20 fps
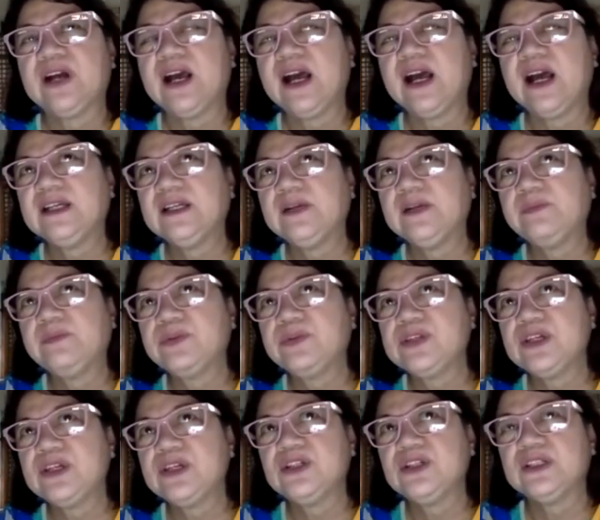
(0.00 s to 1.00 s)
higher
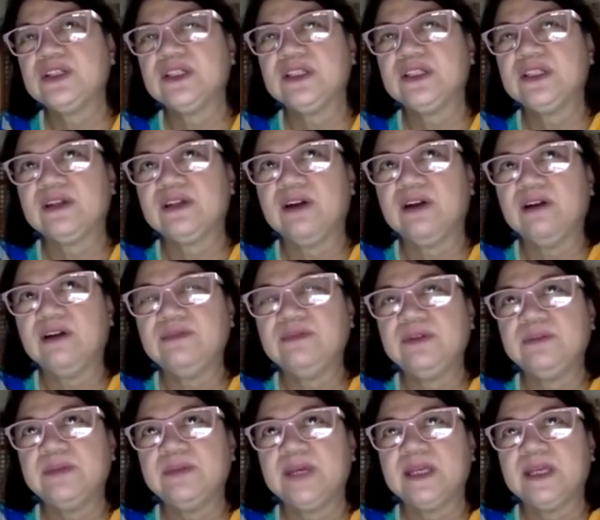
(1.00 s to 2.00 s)
position in the
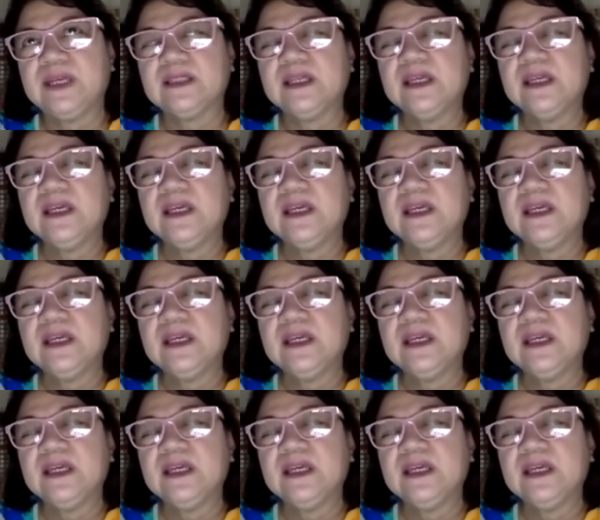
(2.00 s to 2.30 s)
government.